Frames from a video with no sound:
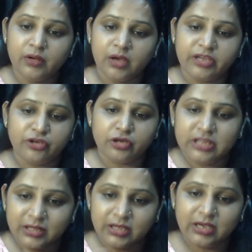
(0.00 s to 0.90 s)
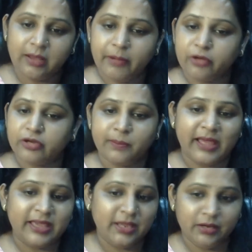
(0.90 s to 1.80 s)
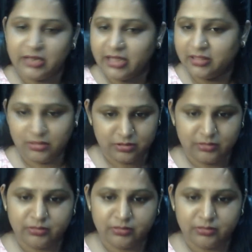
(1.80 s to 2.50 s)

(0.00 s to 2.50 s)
and you're thinking about applying 10th,